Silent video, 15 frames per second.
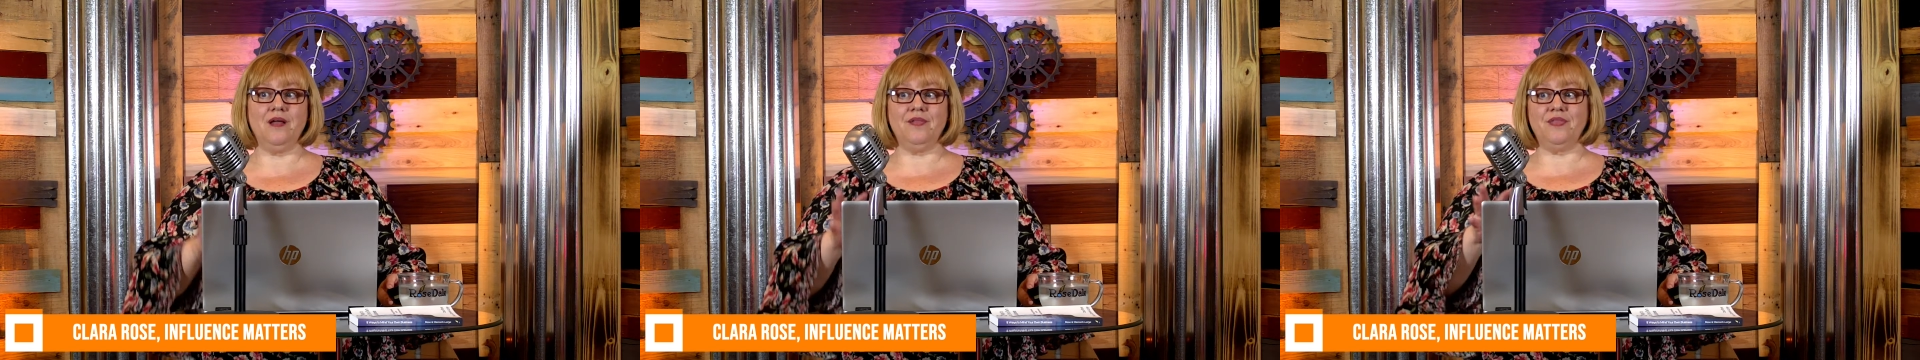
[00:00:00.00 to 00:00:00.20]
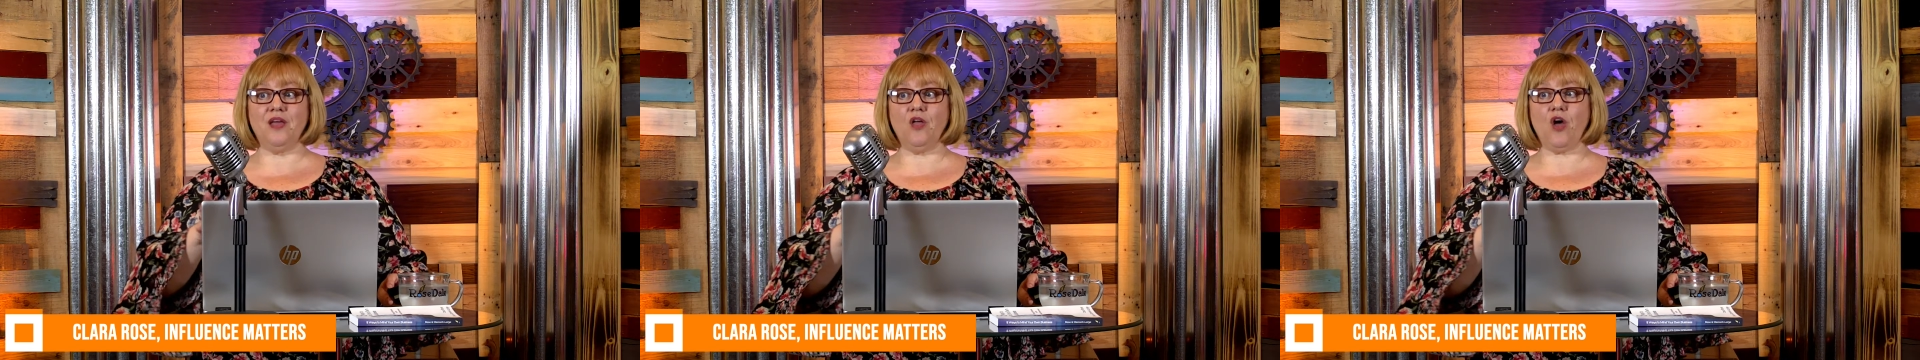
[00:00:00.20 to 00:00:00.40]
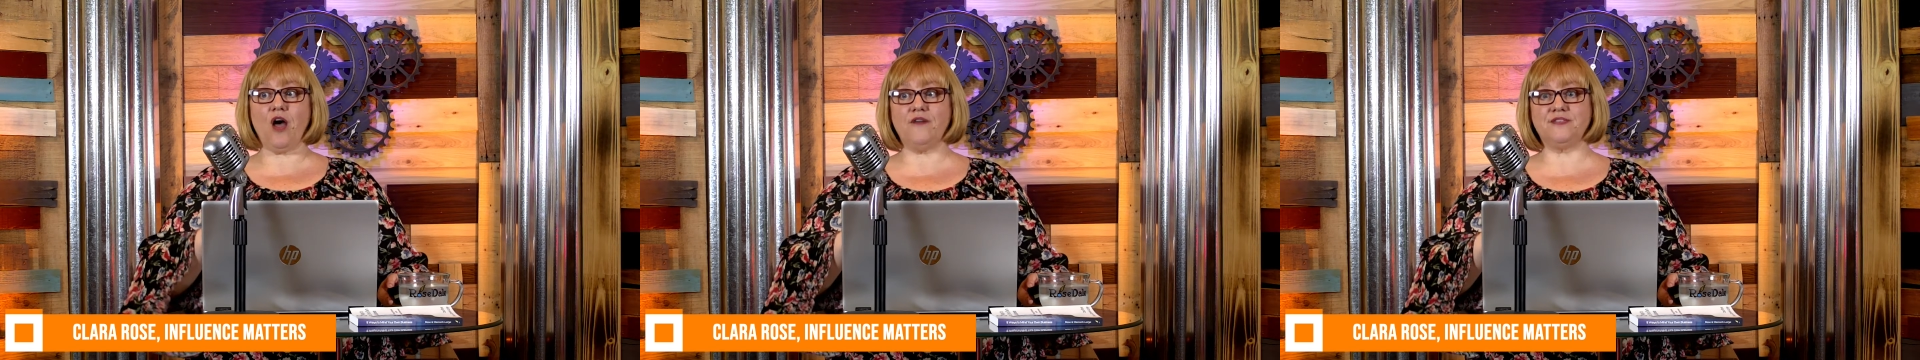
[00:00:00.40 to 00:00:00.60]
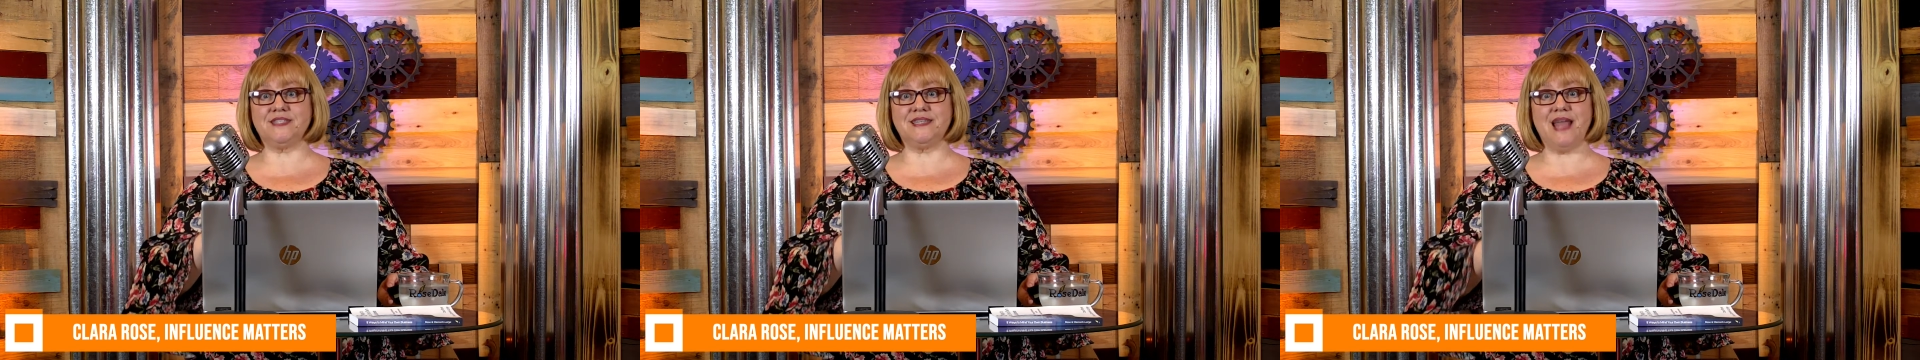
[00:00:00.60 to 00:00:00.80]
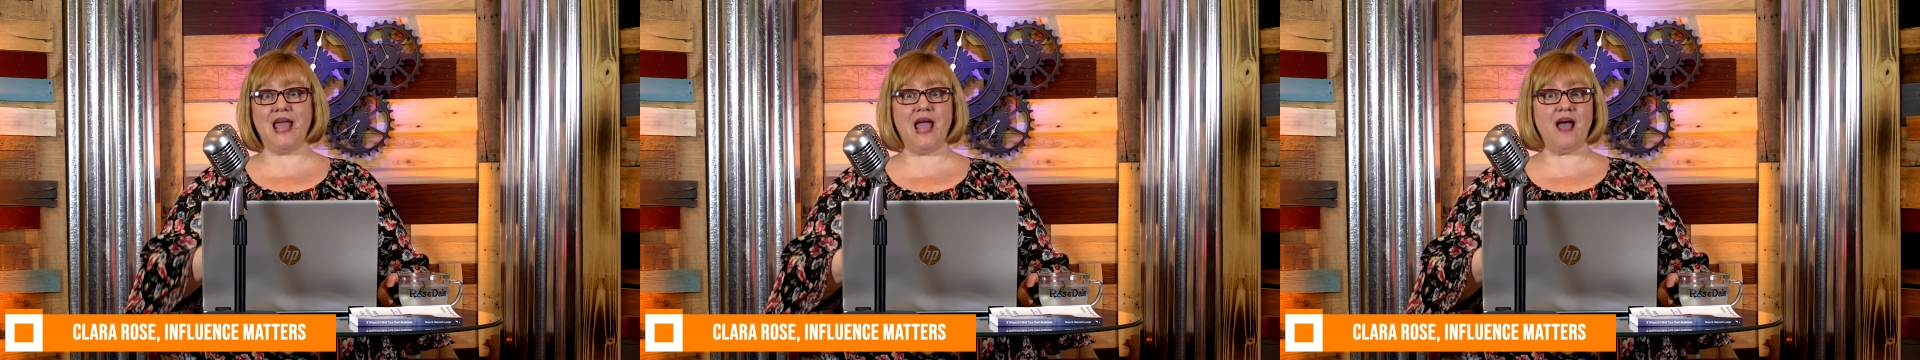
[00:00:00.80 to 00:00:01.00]
they'll
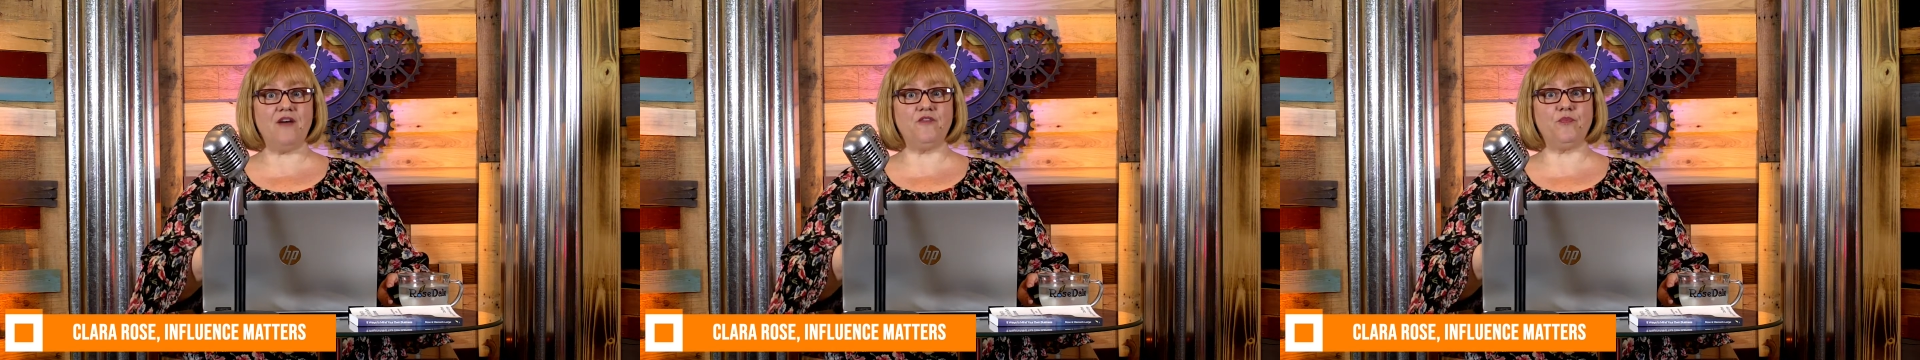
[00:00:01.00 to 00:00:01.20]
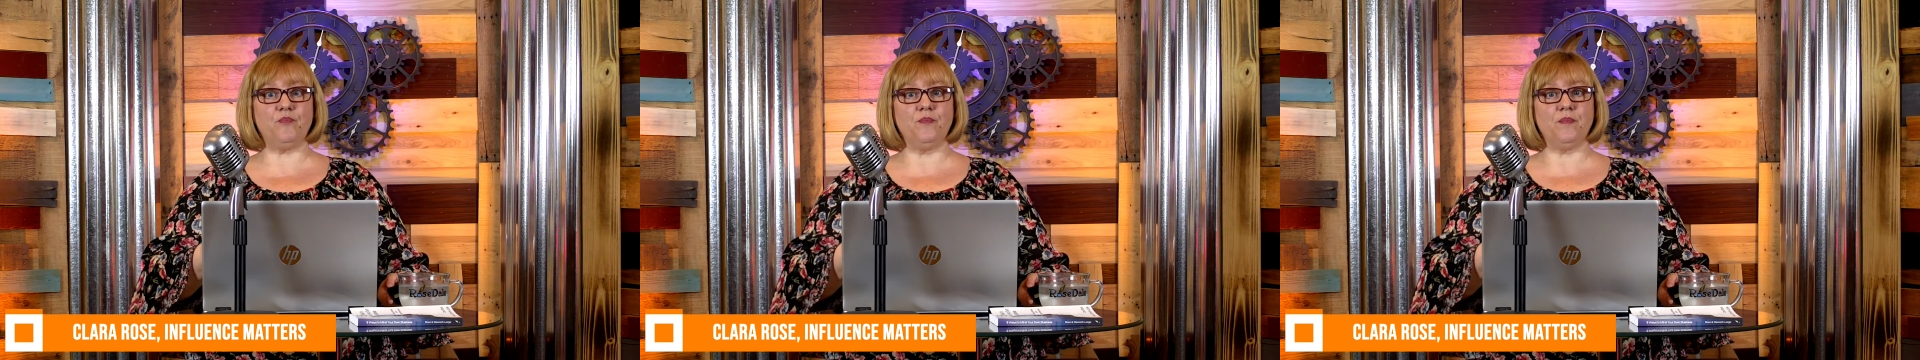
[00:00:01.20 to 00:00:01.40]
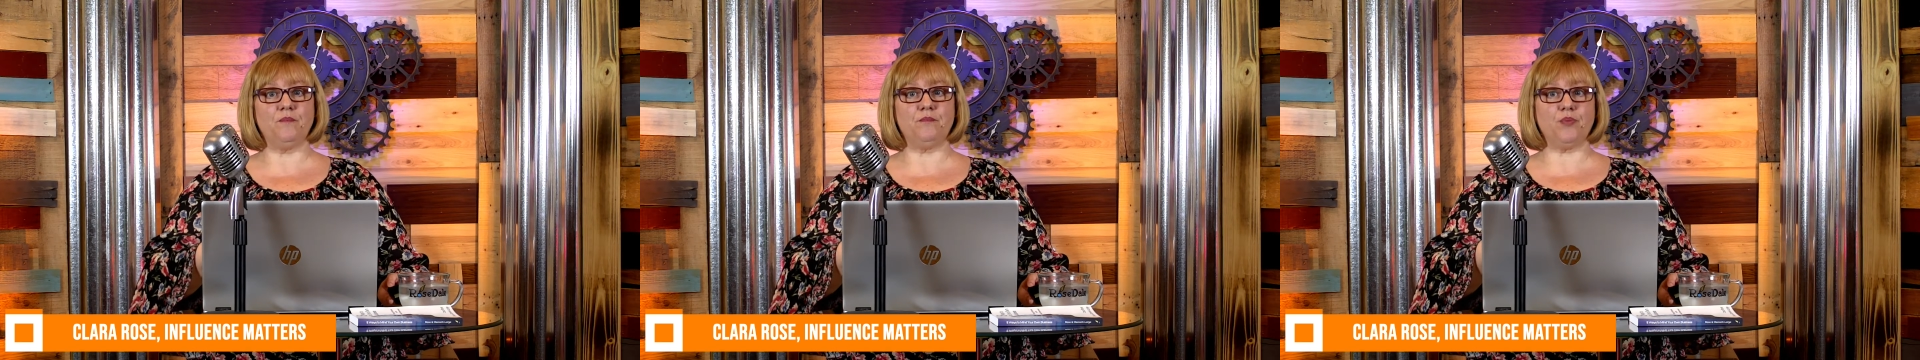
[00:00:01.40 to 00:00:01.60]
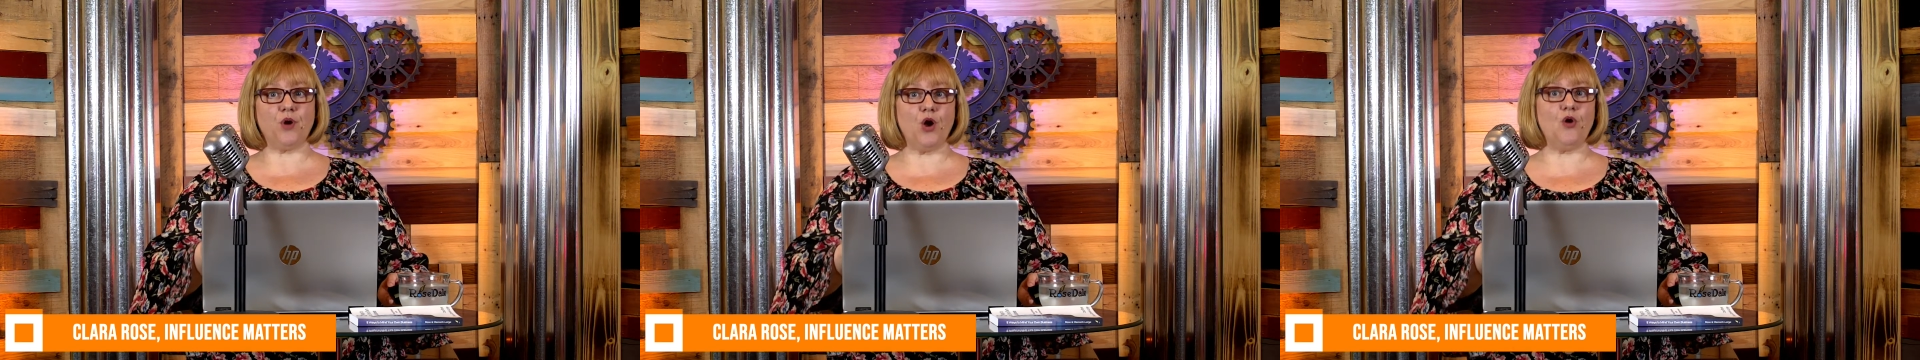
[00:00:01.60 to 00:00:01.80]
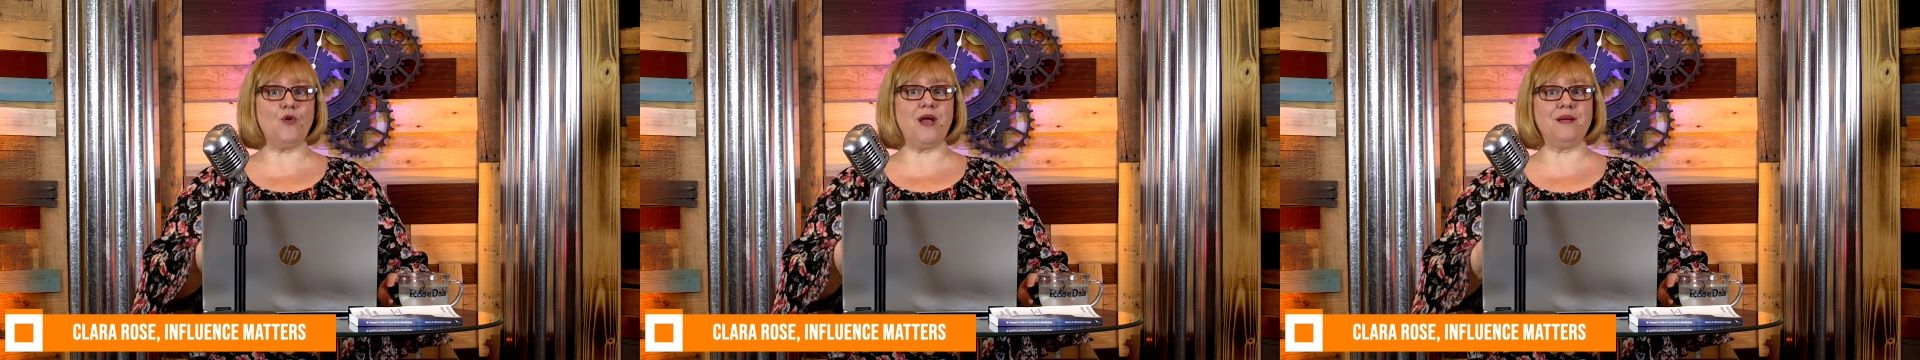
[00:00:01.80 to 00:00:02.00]
often have
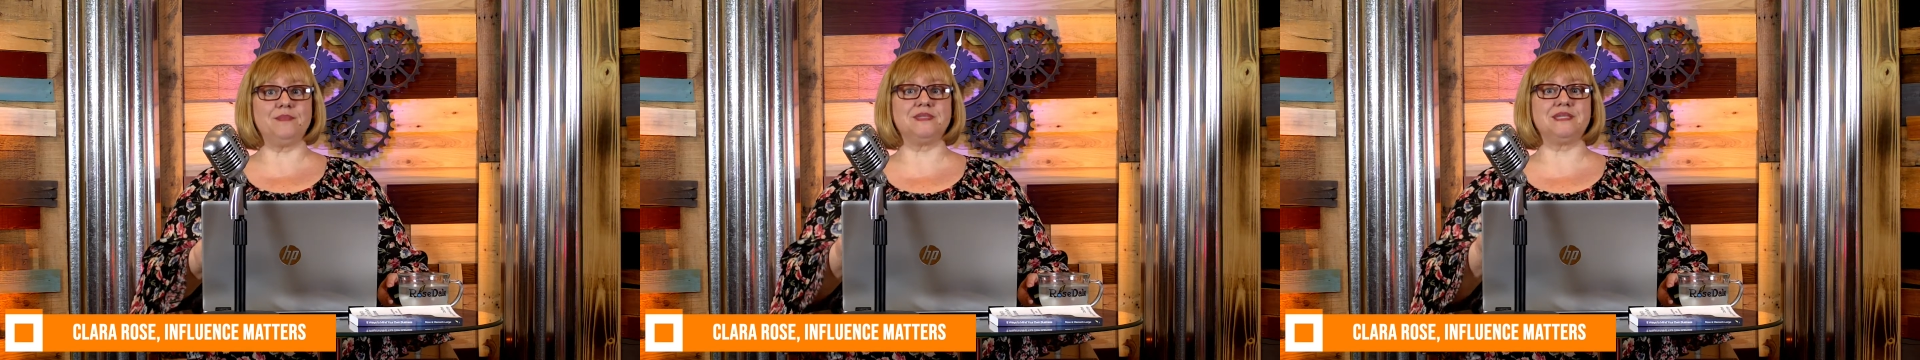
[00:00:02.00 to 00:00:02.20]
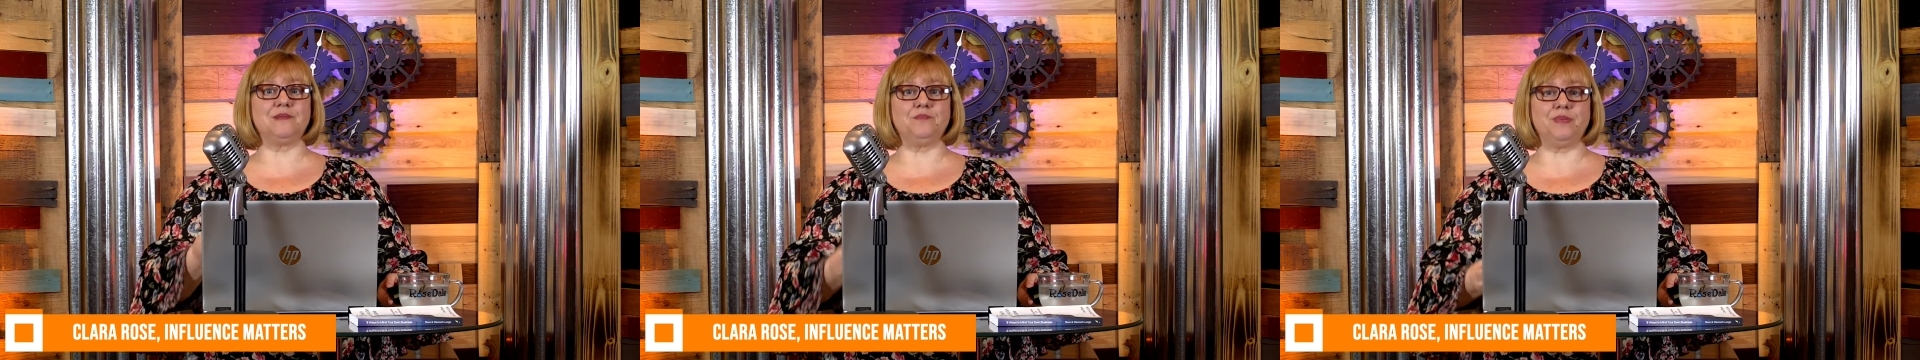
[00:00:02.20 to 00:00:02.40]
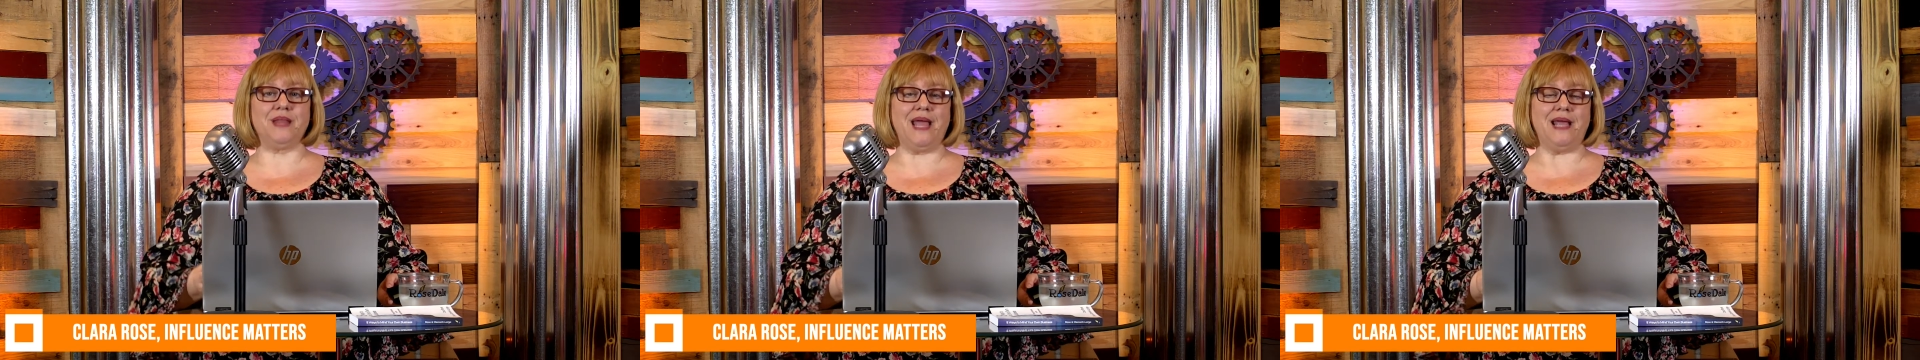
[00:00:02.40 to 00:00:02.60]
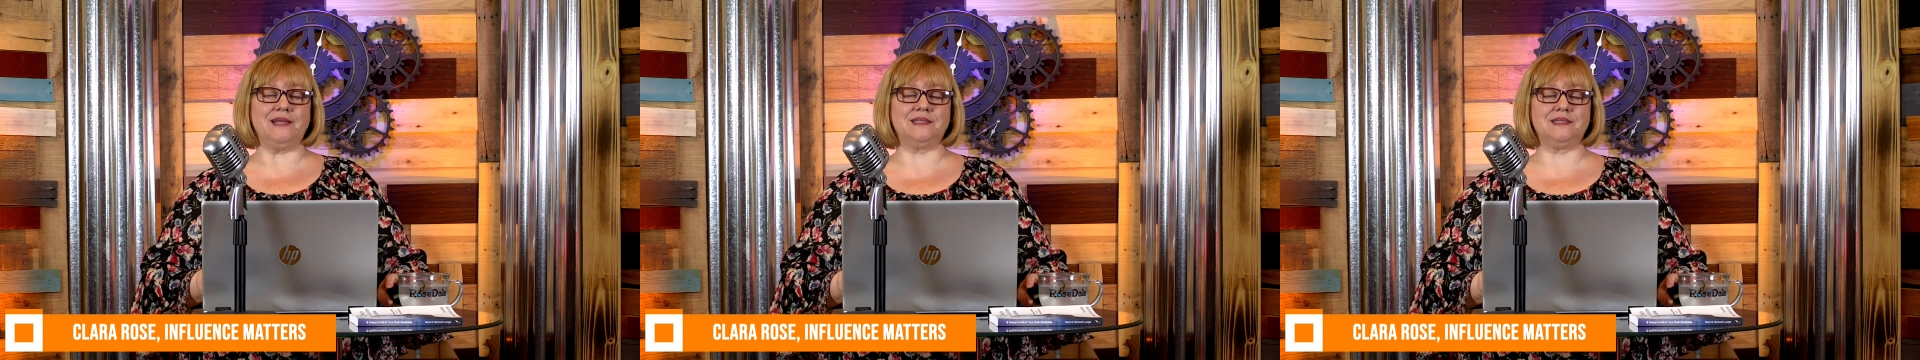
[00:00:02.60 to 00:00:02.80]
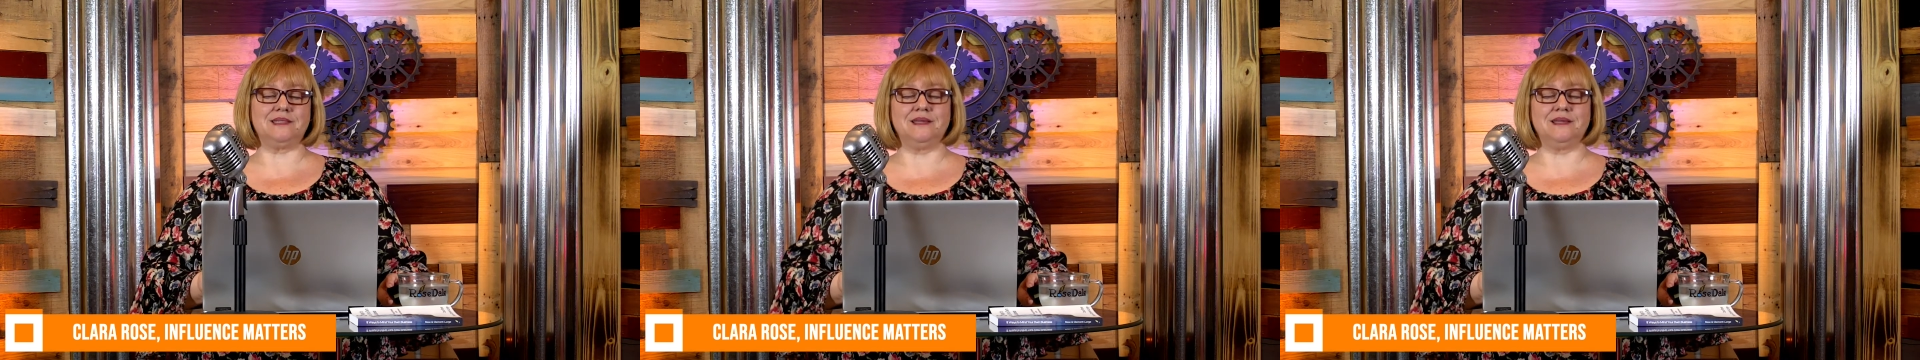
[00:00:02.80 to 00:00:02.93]
programs in place.